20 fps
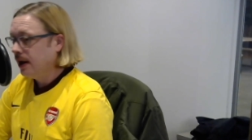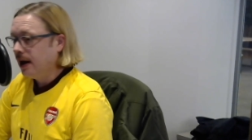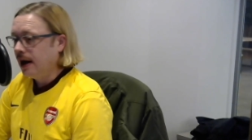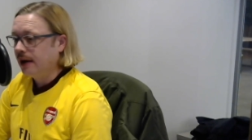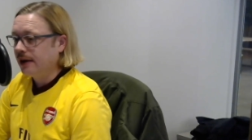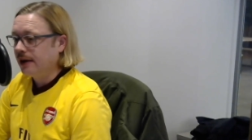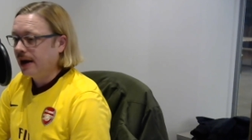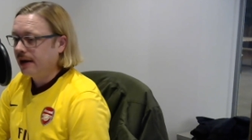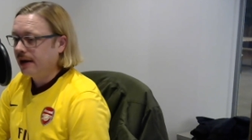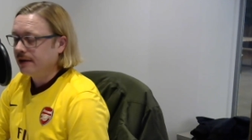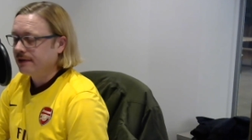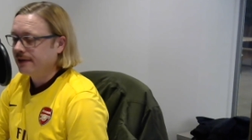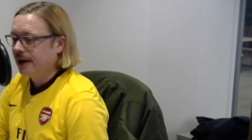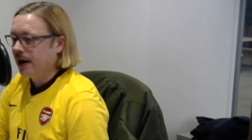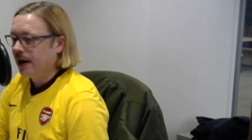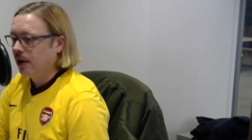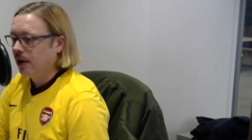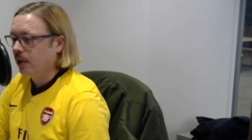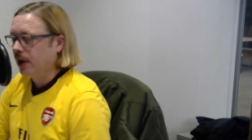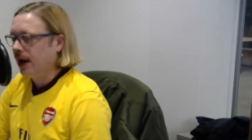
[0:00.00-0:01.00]
And that is
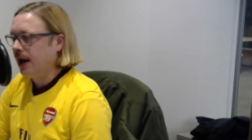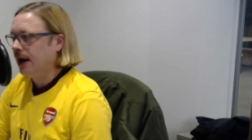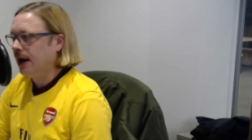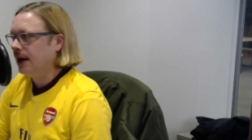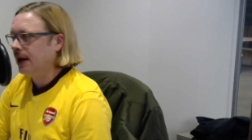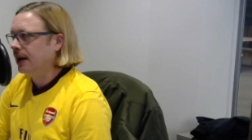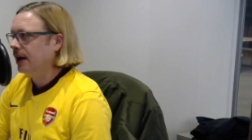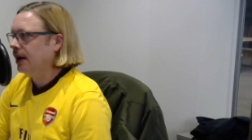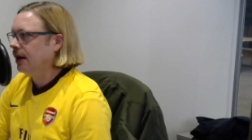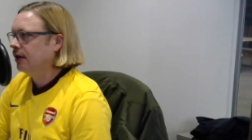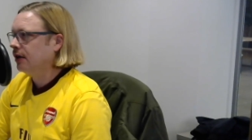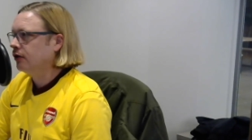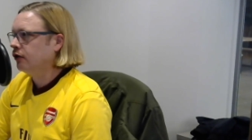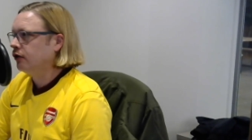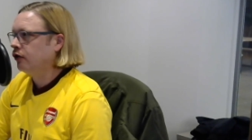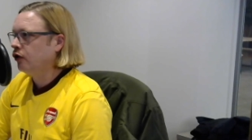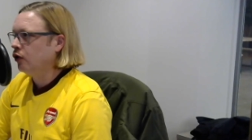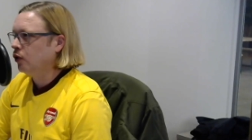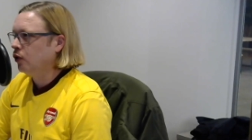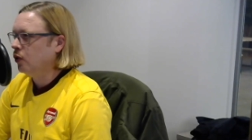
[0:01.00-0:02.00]
now
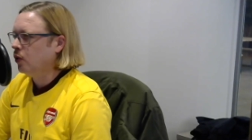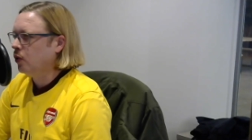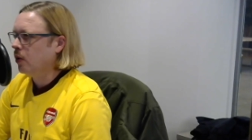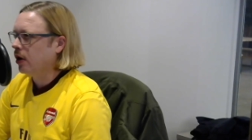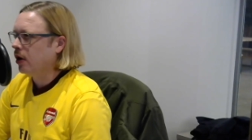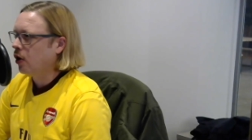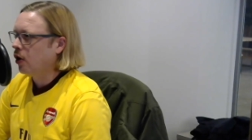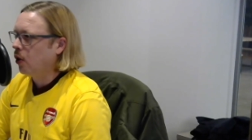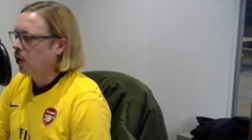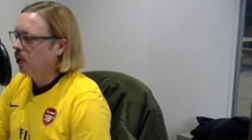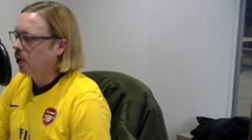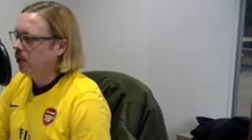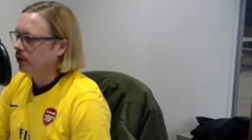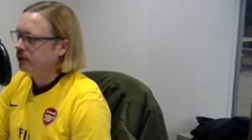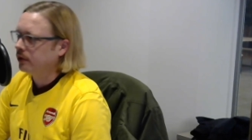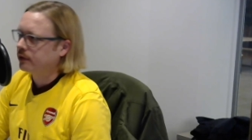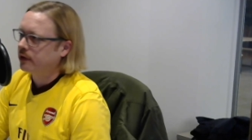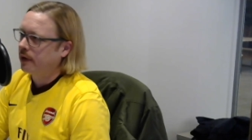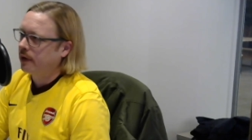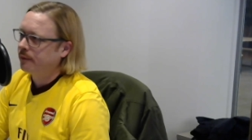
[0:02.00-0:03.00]
82
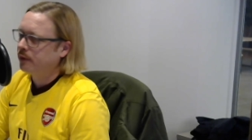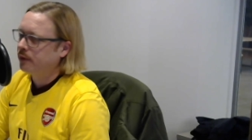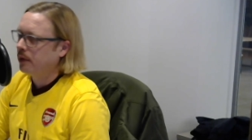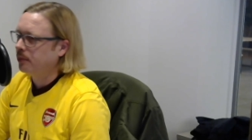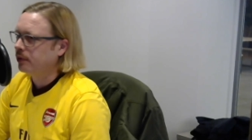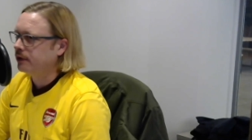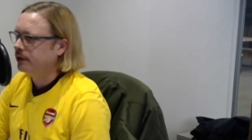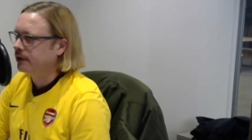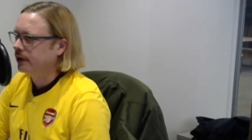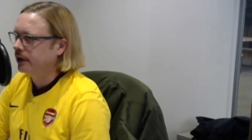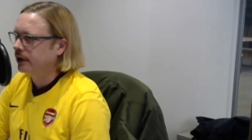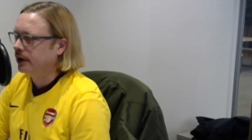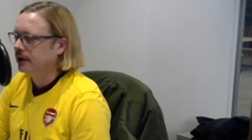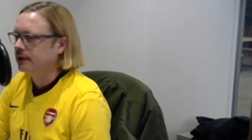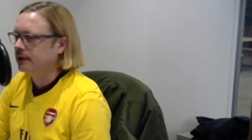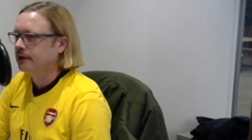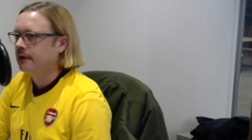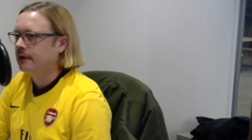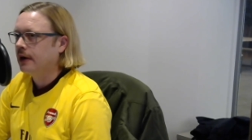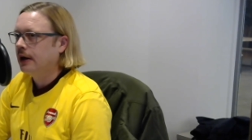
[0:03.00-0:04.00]
goals from
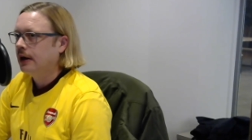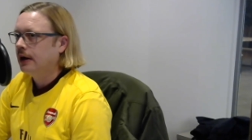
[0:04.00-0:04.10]
Brazilians